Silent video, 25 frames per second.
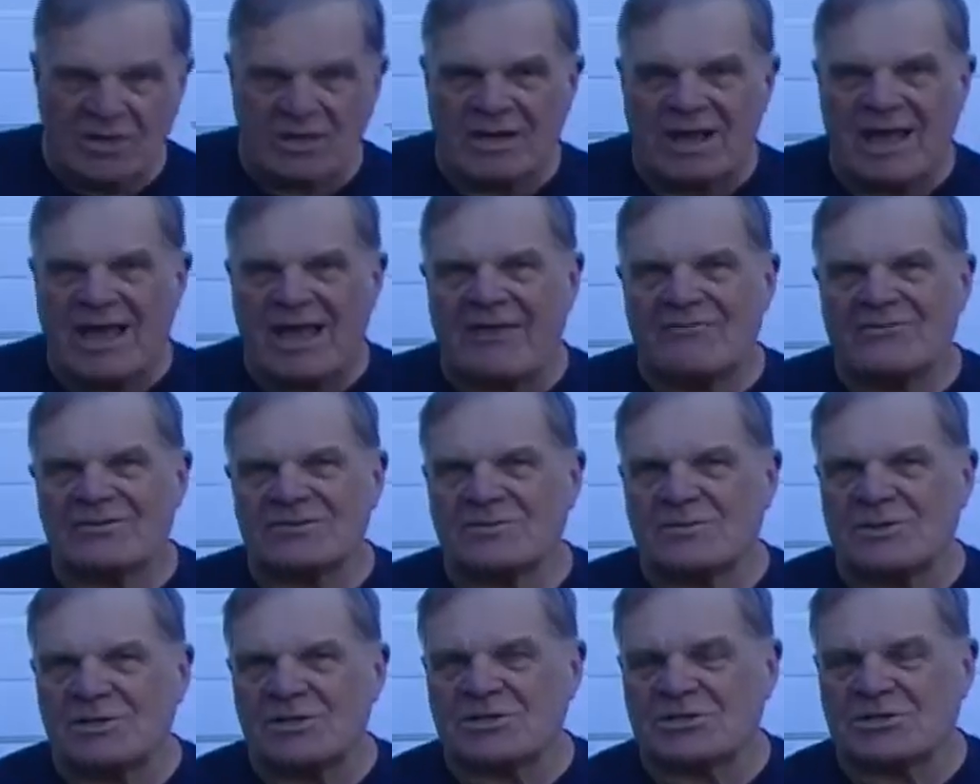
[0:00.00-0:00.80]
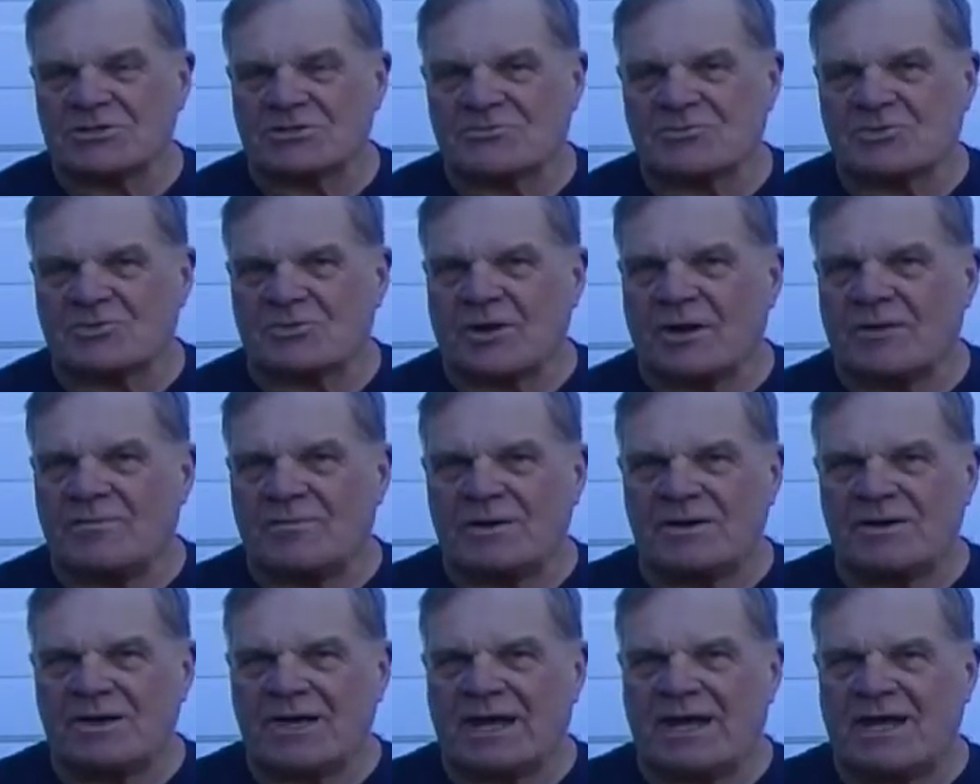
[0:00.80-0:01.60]
You can have as much
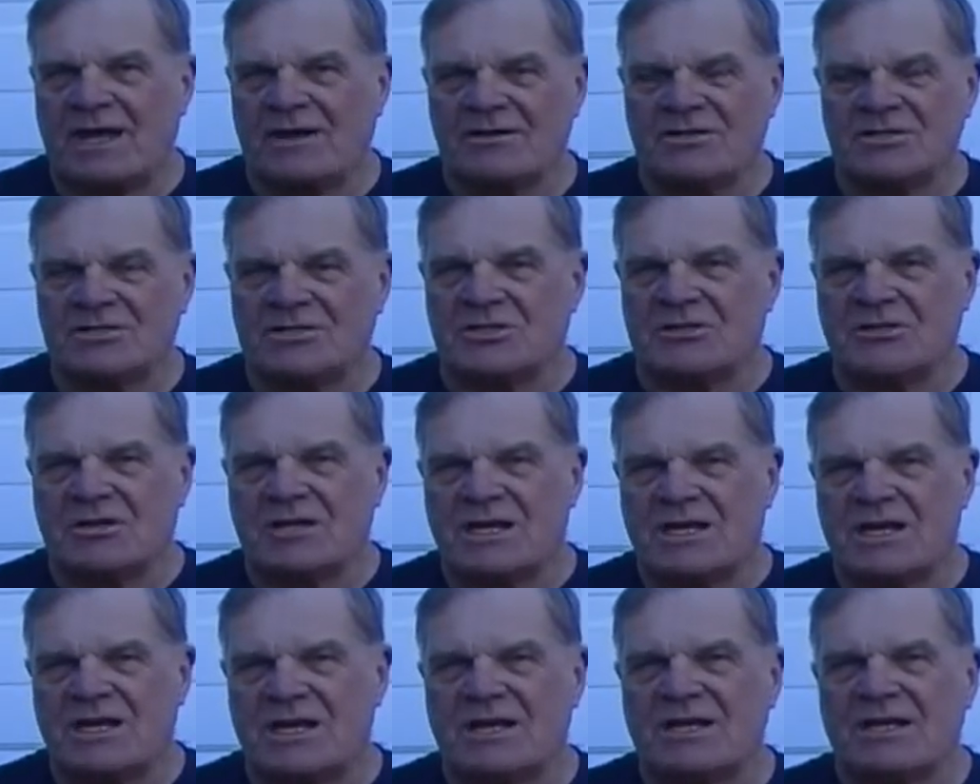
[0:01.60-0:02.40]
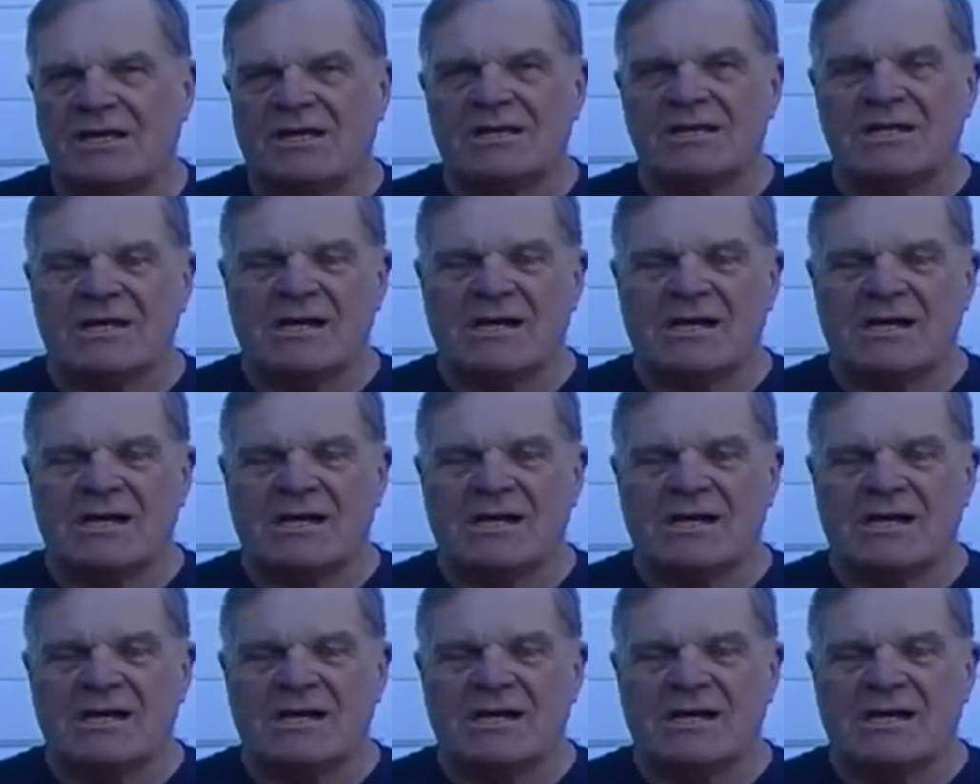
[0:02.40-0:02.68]
draping down as you need.